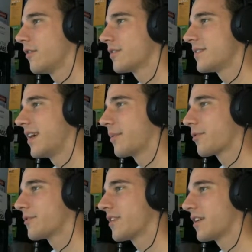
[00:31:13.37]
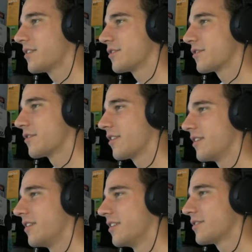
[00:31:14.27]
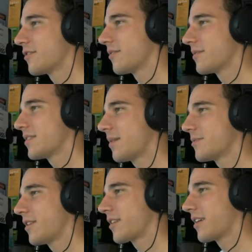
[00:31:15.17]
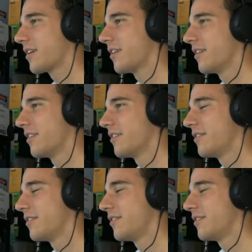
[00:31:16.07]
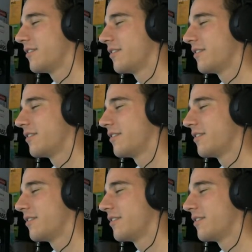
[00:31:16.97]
Snap! Cortana just turned on. Stop talking. No.